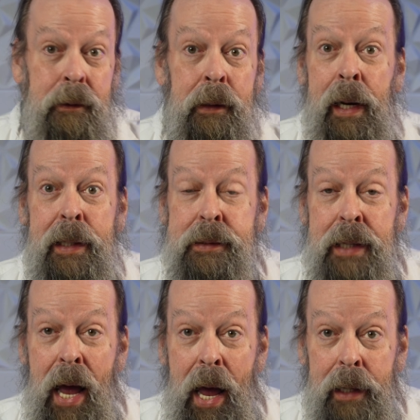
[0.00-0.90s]
and it's
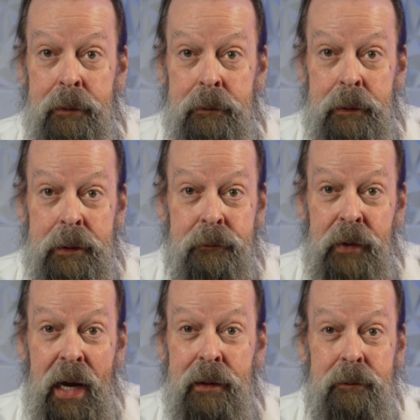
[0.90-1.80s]
not. In
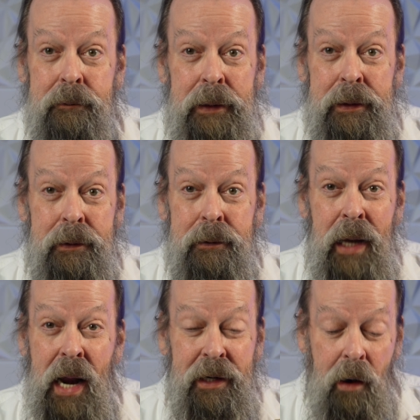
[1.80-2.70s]
fact, it's
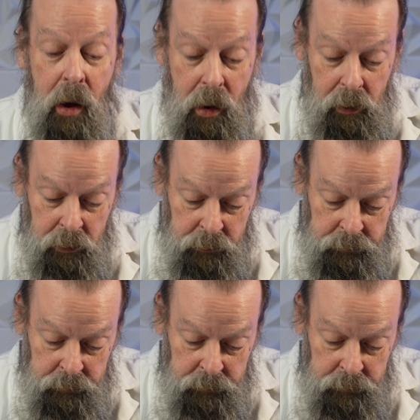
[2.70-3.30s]
not at all.